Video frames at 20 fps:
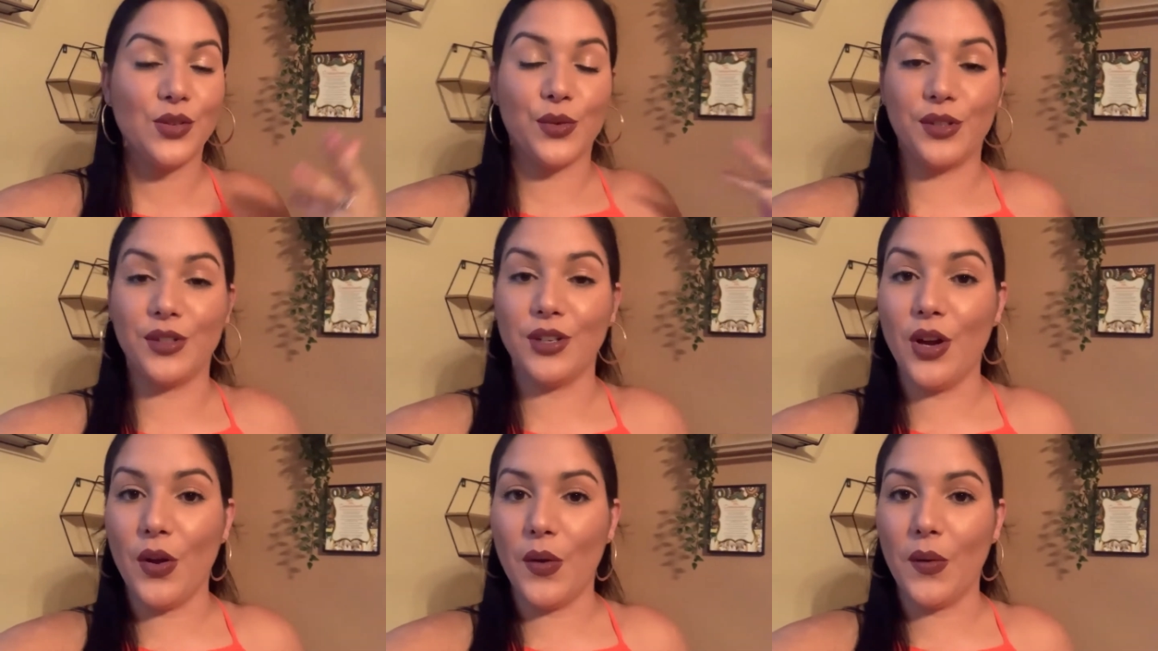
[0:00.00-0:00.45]
or
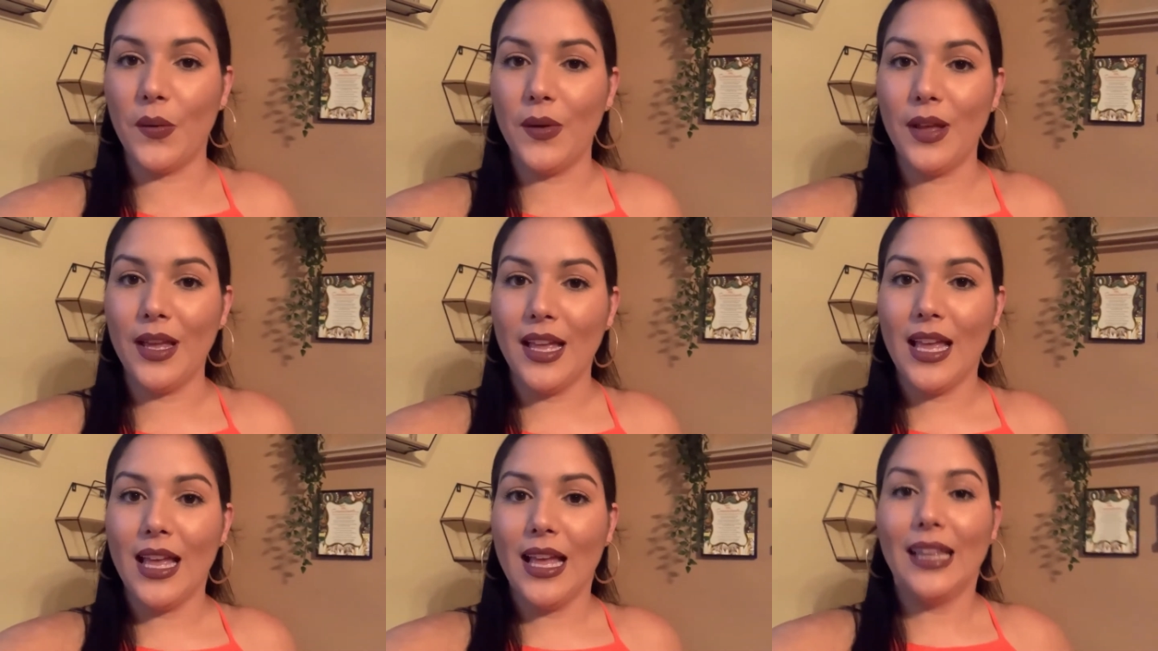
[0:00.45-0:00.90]
no,
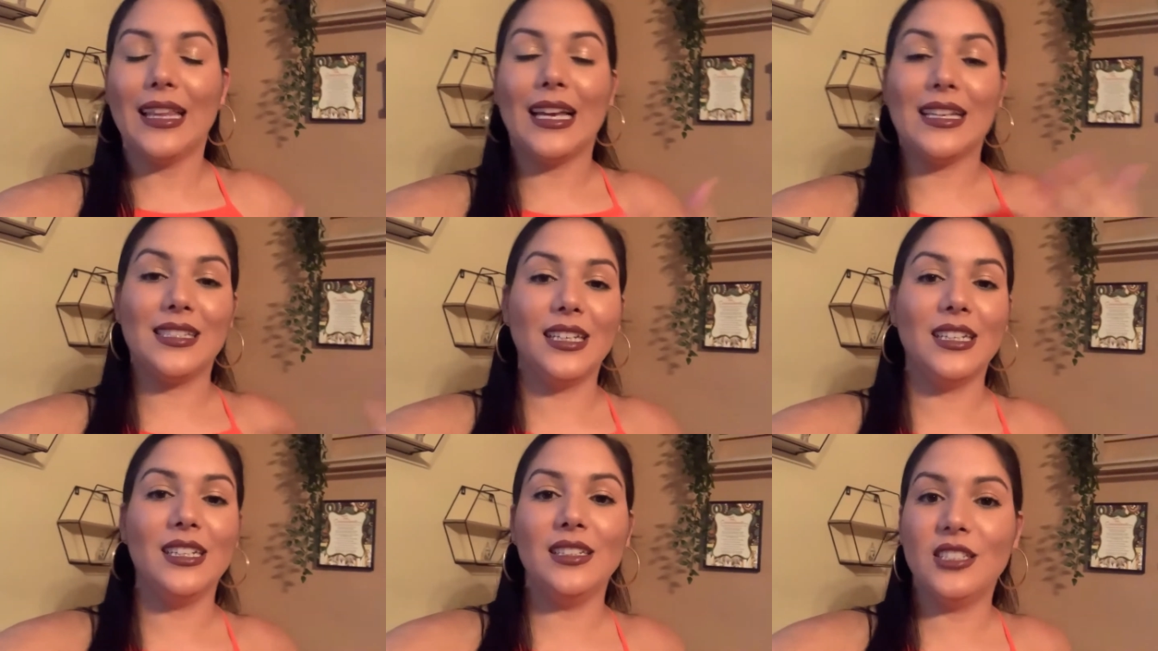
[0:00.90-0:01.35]

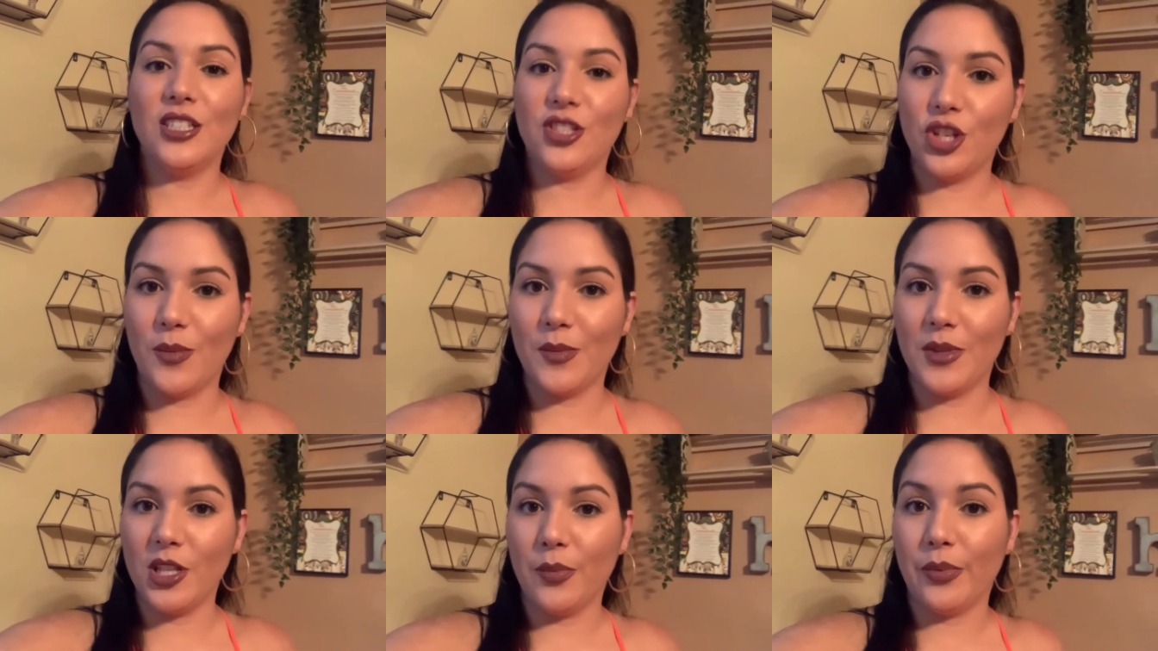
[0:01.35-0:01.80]
that's gonna
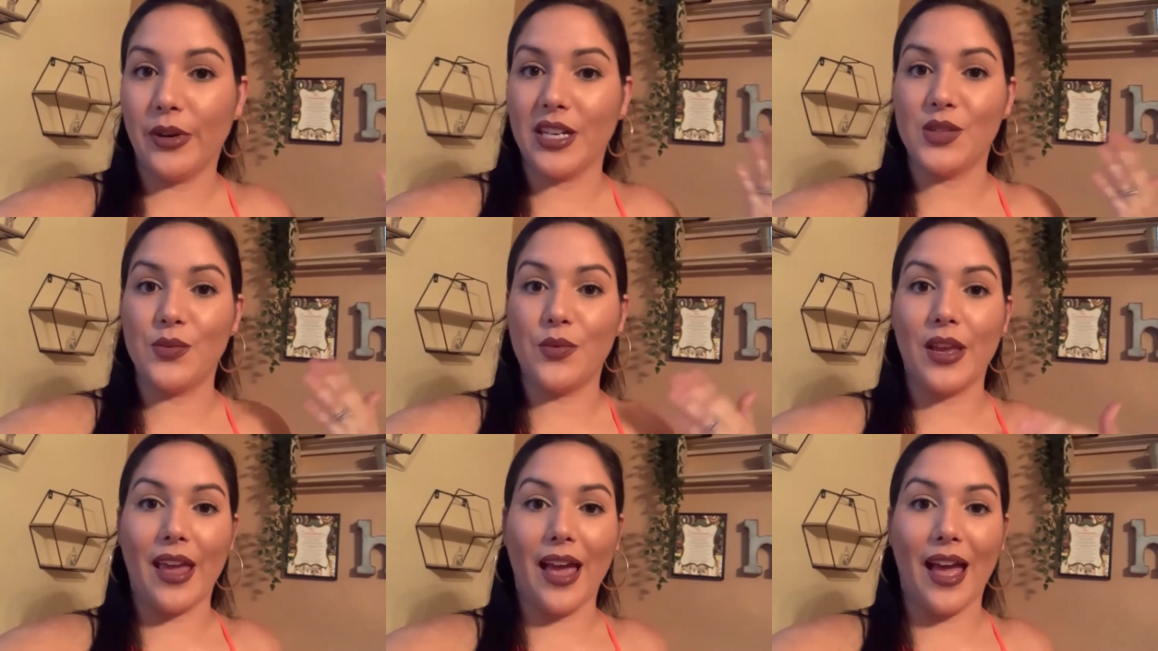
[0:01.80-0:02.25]
determine the
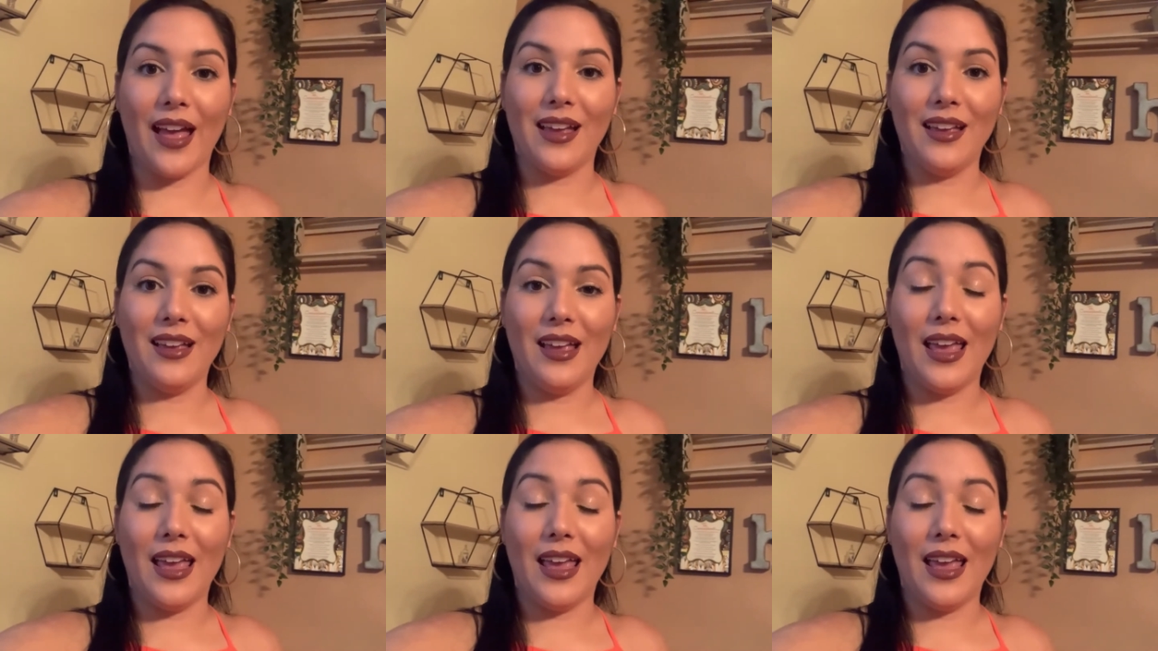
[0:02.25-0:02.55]
prize we get.